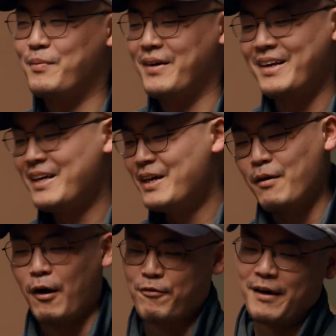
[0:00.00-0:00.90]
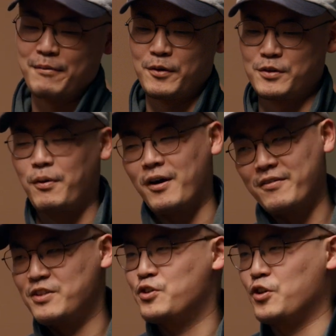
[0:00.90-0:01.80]
But our family was part
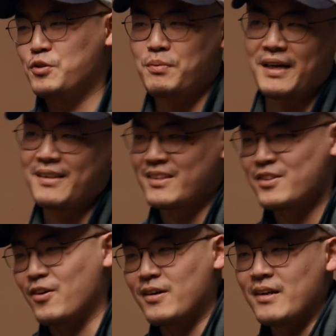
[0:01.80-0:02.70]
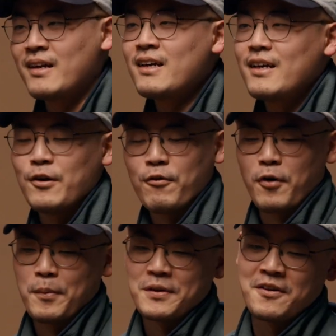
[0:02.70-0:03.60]
of this church plant that started in
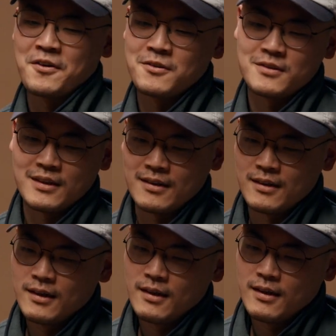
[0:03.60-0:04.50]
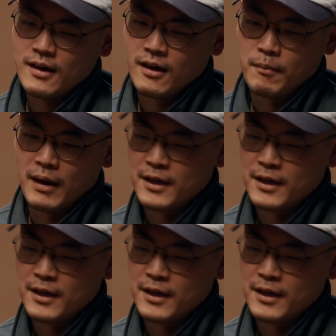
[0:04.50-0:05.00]
Farmington Hills, and I